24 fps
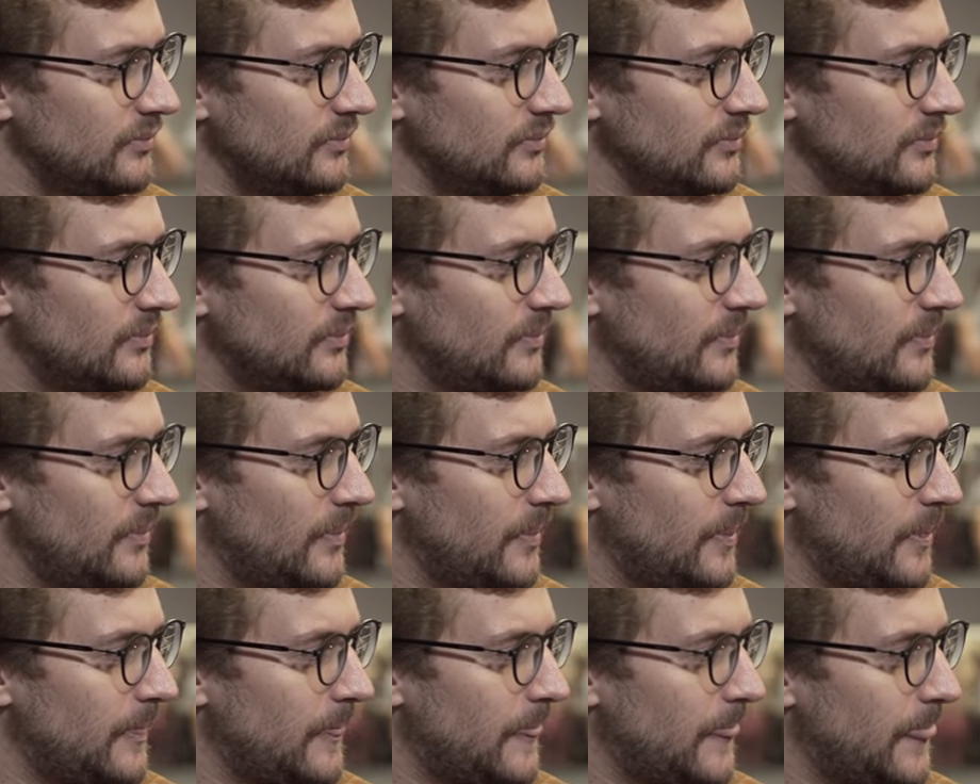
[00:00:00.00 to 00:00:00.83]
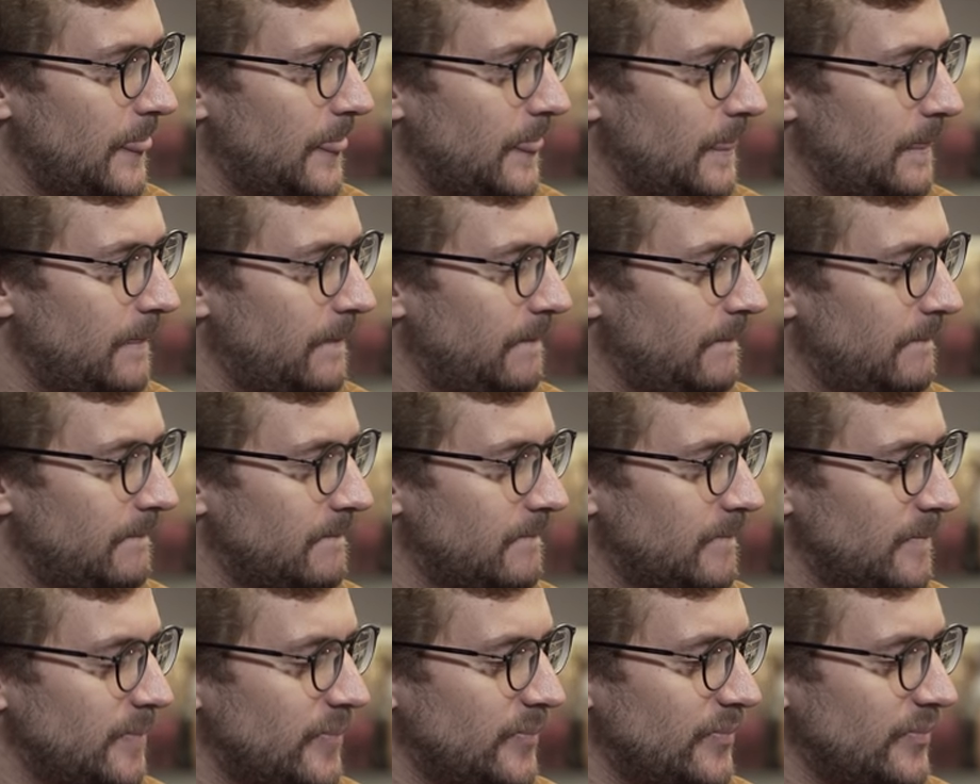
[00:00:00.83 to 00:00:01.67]

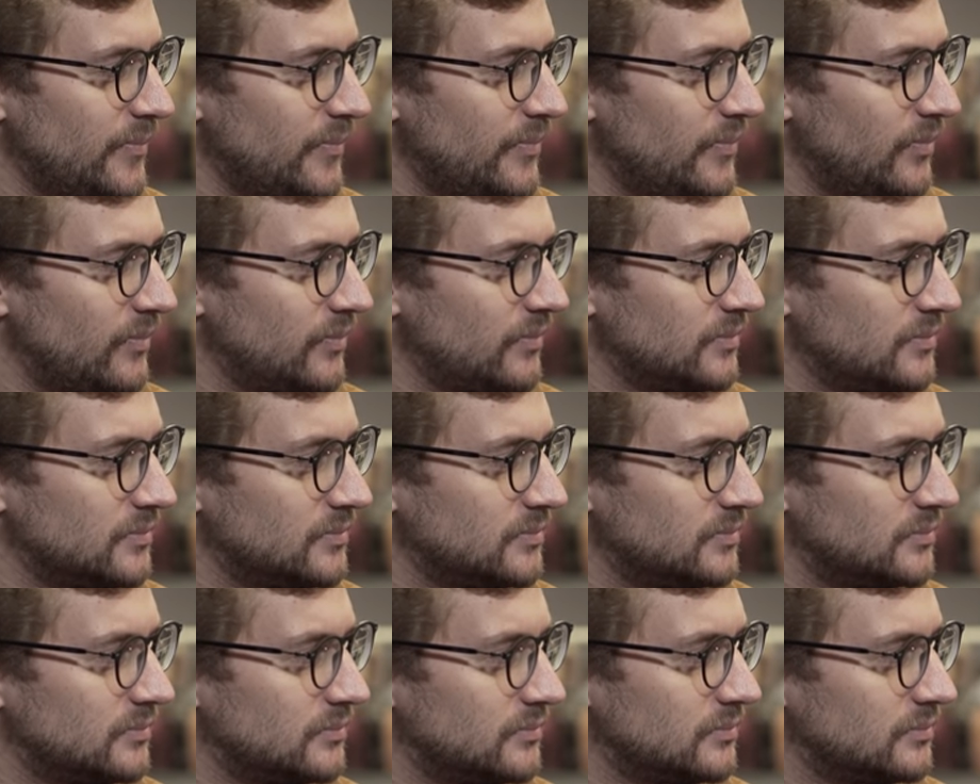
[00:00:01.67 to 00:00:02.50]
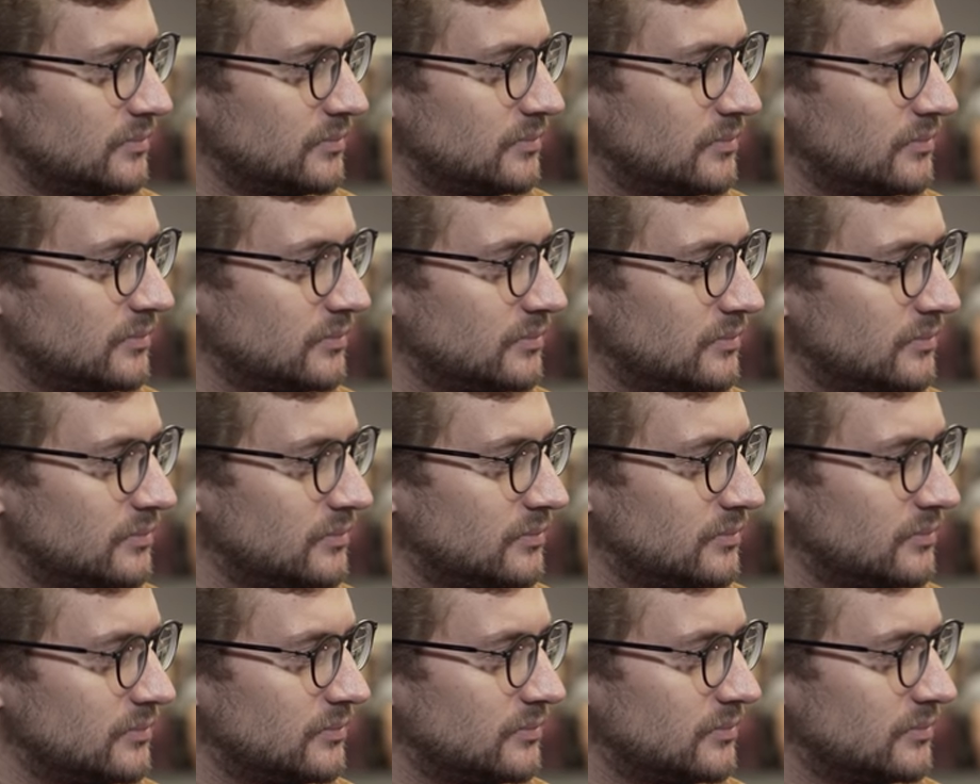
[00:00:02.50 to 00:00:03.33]

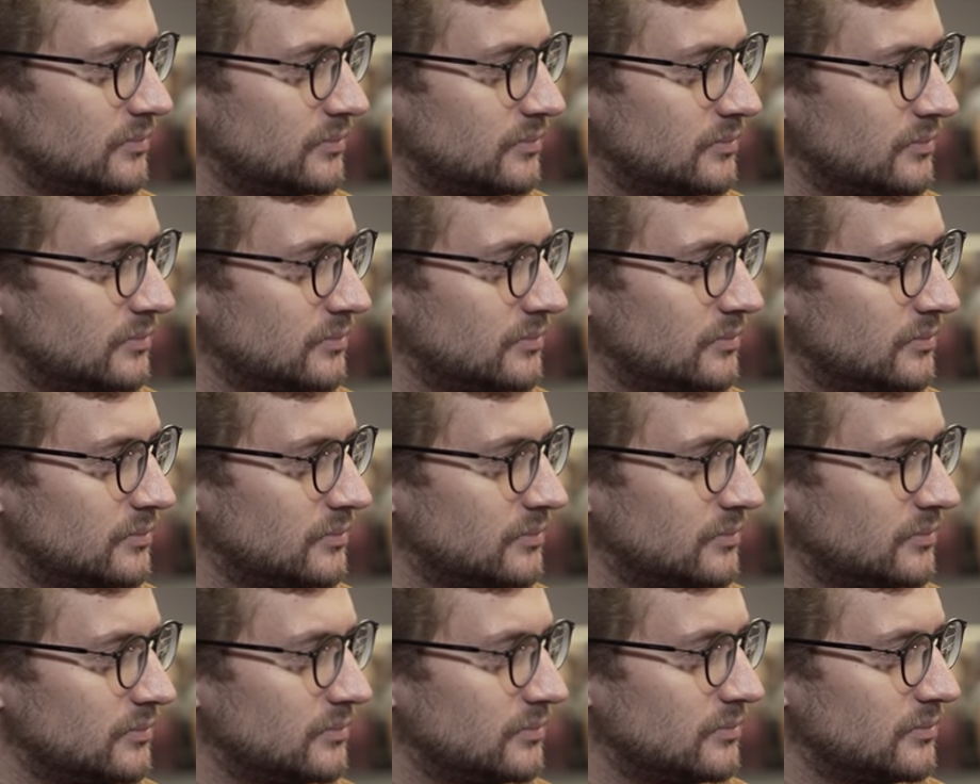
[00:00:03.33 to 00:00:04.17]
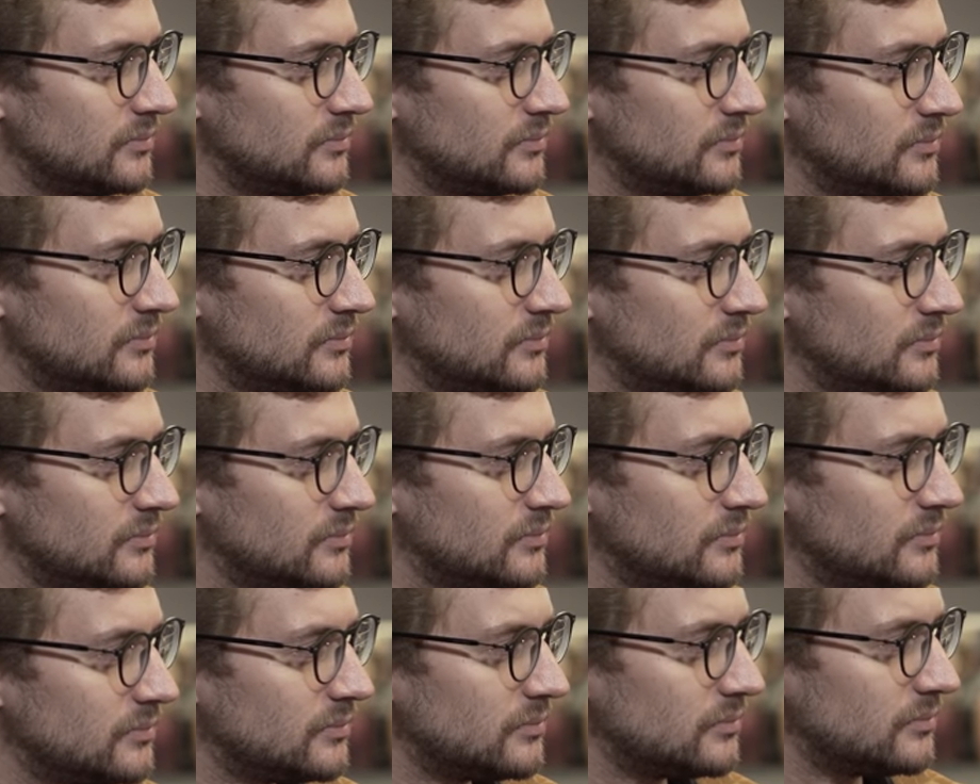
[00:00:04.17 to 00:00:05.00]

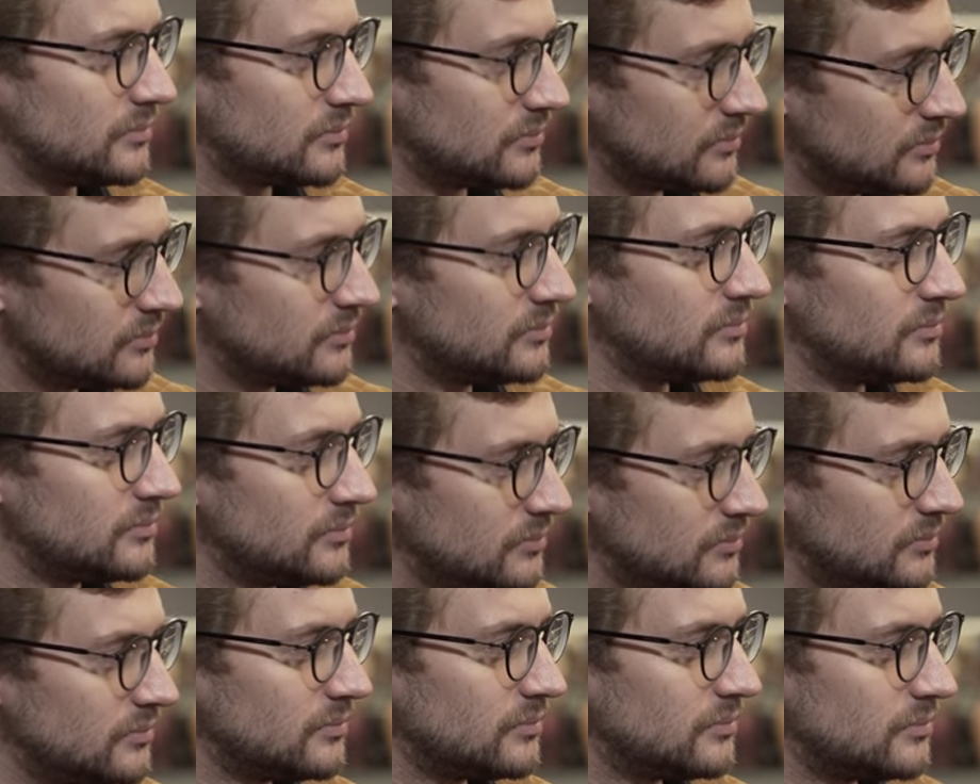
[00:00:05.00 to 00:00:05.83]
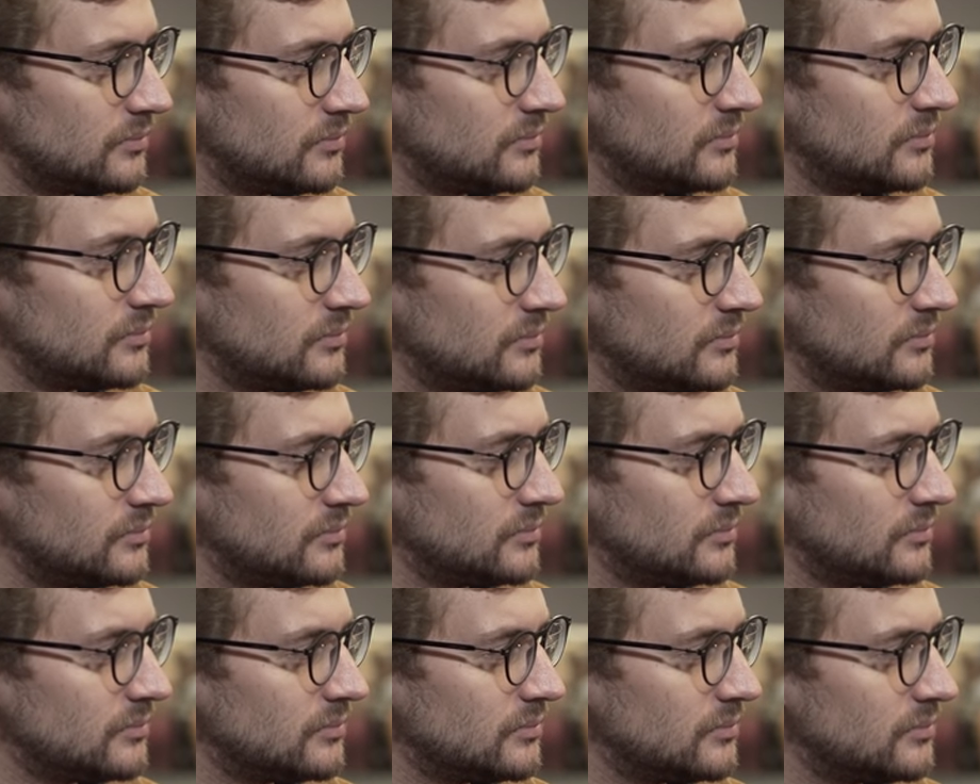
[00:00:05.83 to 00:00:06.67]

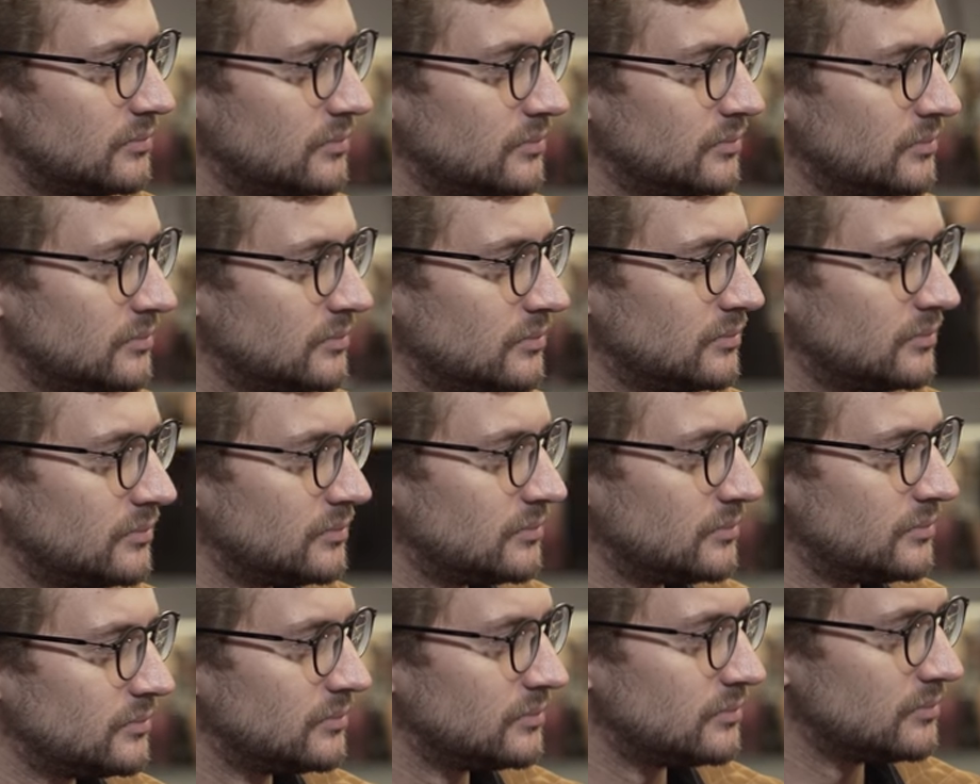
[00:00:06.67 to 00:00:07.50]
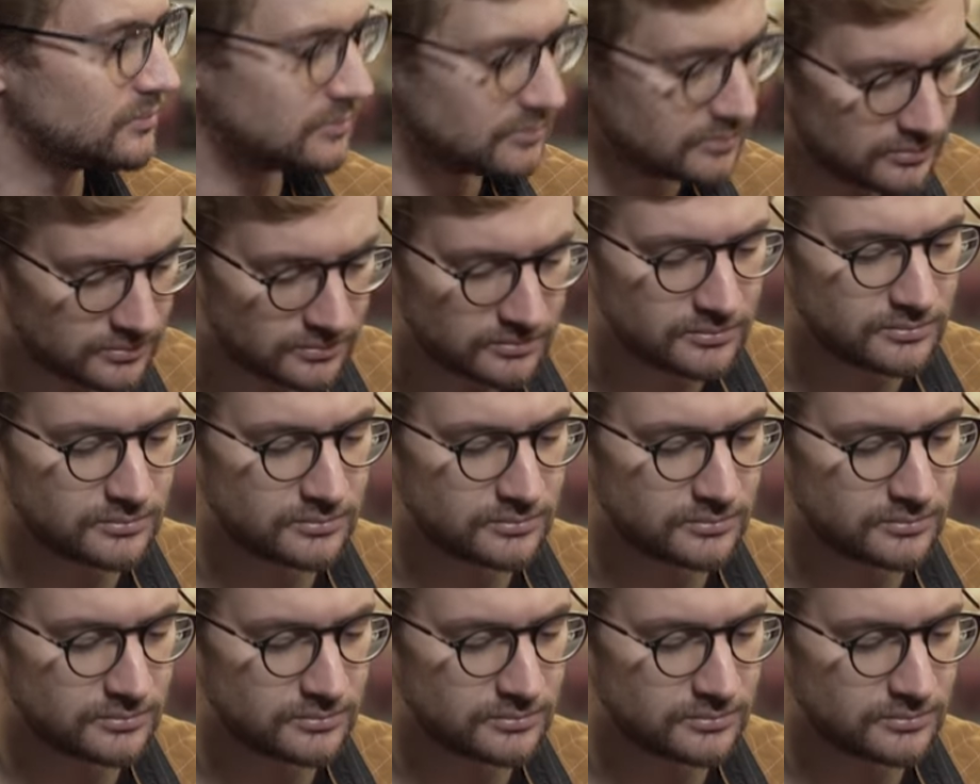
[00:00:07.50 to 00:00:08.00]
No words are spoken by the person on screen.